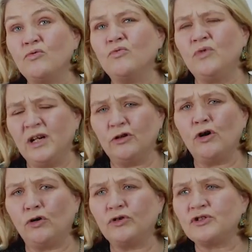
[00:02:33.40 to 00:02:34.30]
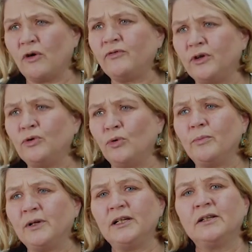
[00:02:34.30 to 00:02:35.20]
real hugs off you
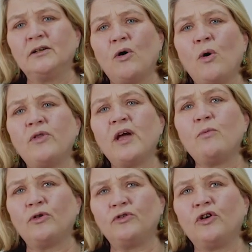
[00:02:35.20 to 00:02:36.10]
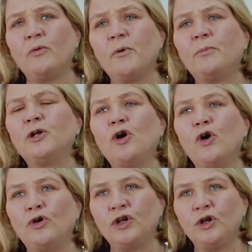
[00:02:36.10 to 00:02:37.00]
normally. Or they want to come up and
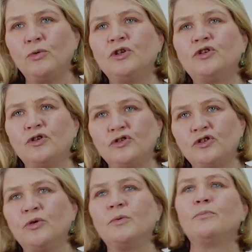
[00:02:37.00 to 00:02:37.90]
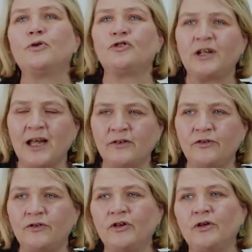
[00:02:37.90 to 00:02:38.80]
hug you and touch you and push
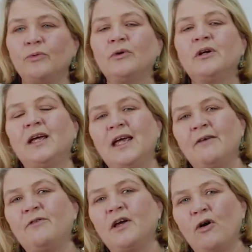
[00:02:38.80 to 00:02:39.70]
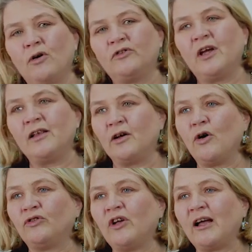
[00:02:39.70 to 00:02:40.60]
against you if they can't take
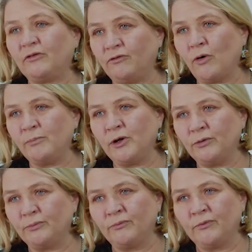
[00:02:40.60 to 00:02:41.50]
contact from you.